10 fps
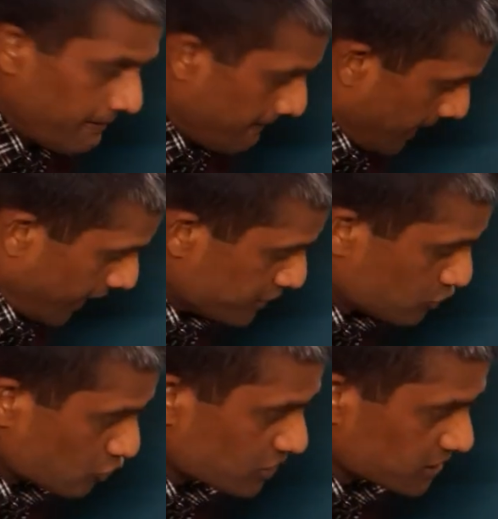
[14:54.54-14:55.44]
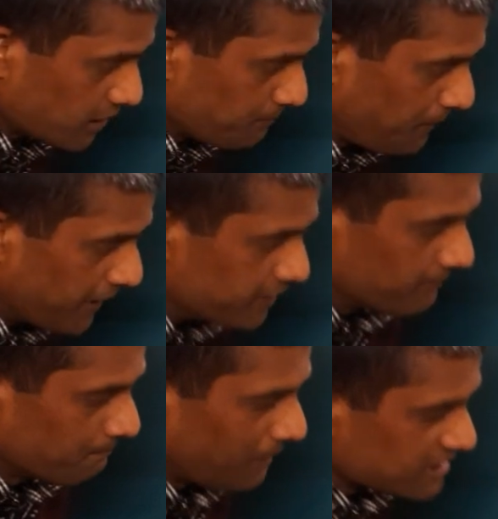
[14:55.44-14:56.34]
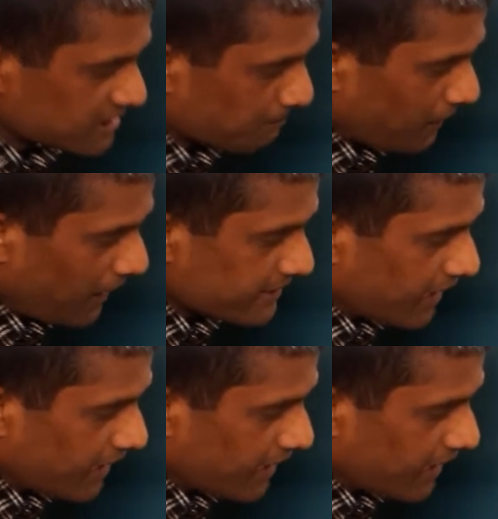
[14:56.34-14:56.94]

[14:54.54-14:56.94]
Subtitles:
Hydrogen sulfide, by supplying